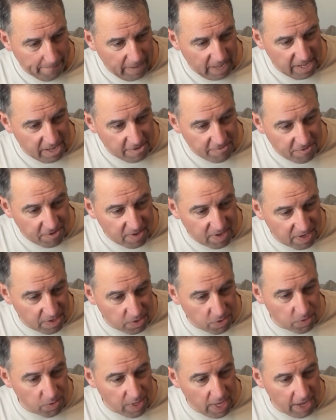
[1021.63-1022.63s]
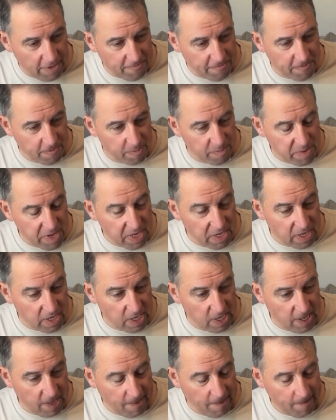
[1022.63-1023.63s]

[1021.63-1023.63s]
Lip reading: And if it can do that for me,